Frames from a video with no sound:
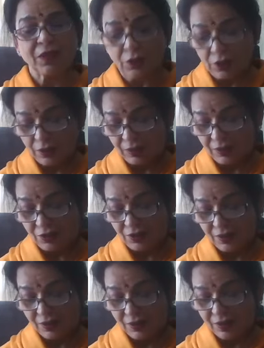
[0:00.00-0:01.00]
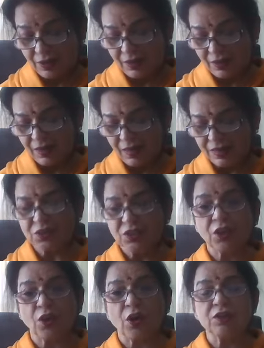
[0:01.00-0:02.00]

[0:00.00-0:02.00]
inert, unless the